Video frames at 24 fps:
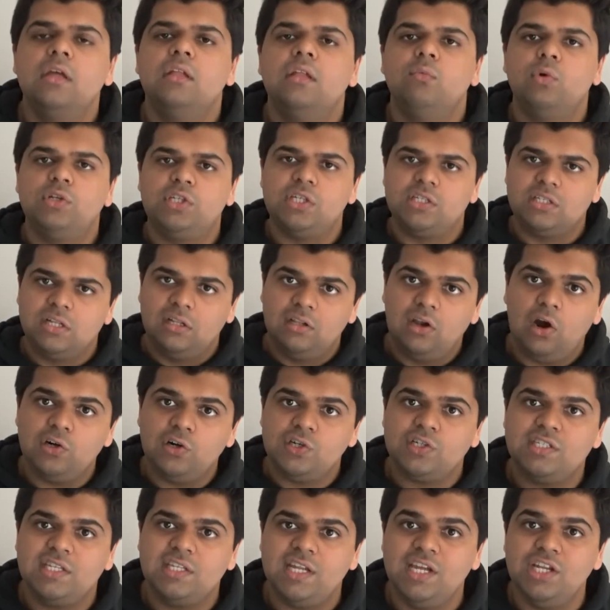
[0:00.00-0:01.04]
which is the
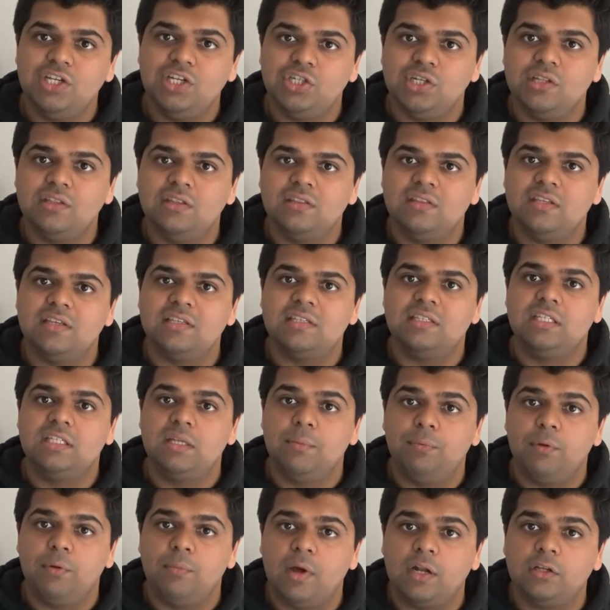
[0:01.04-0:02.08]
largest engine this
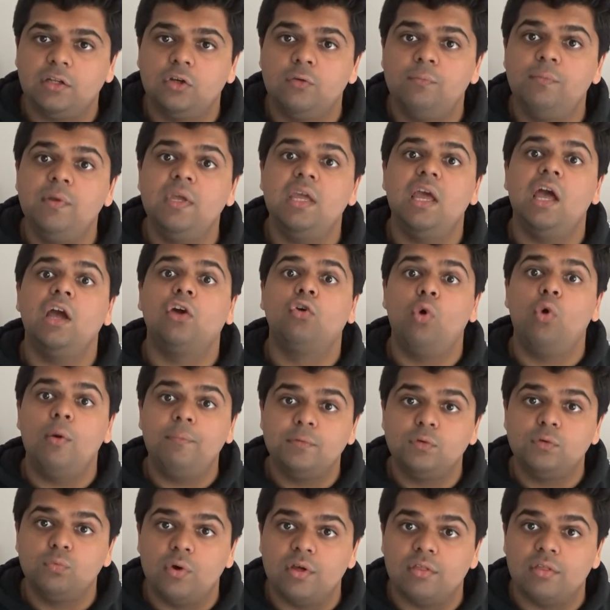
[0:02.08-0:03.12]
Diplomat could be
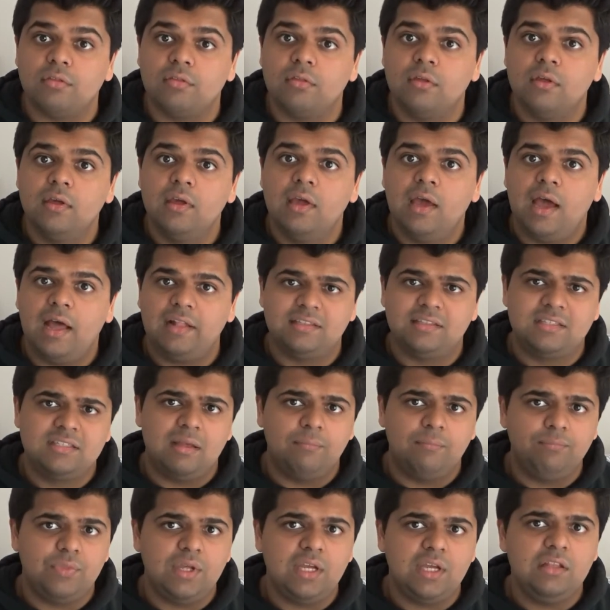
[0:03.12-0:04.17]
equipped with. And
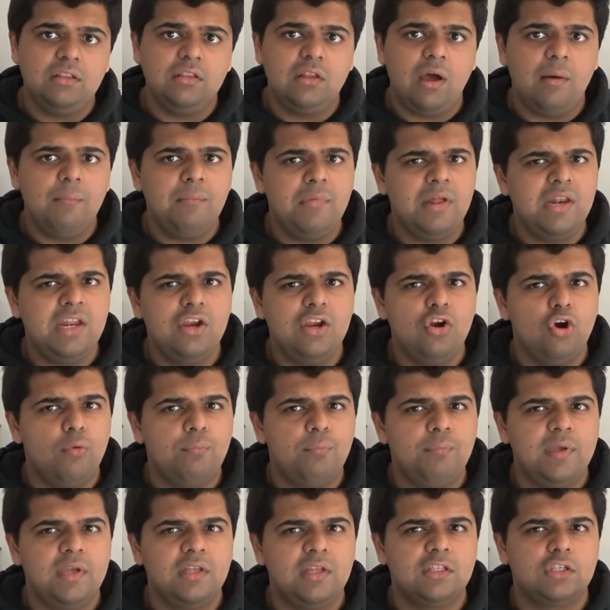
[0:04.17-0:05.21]
something not many
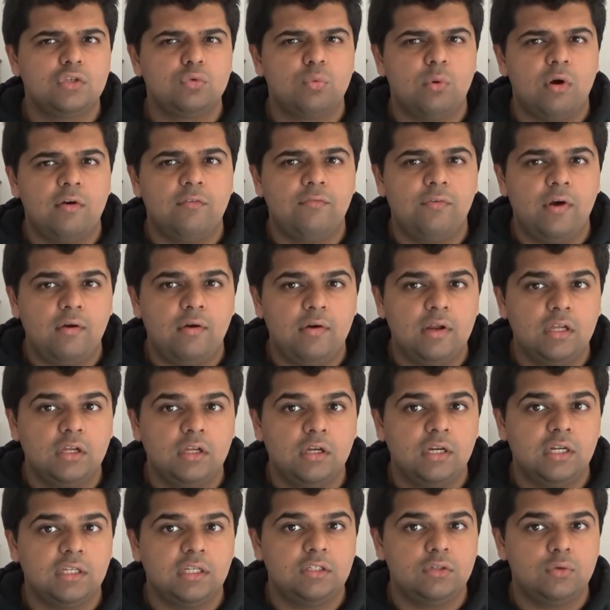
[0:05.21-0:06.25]
Europeans were very
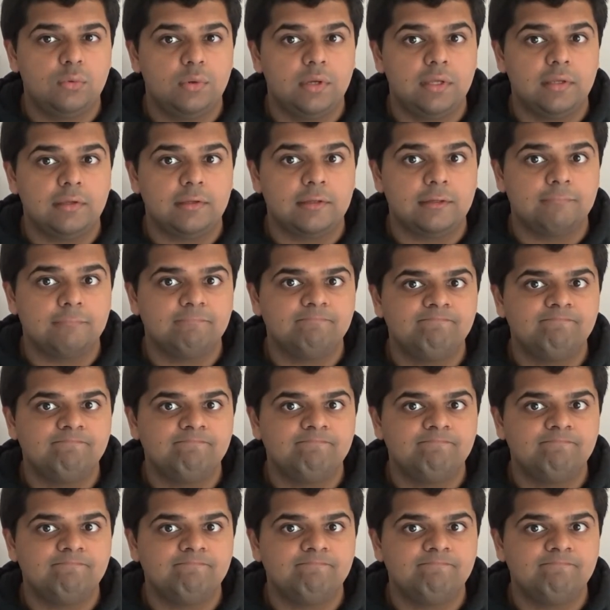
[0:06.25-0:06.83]
good at doing.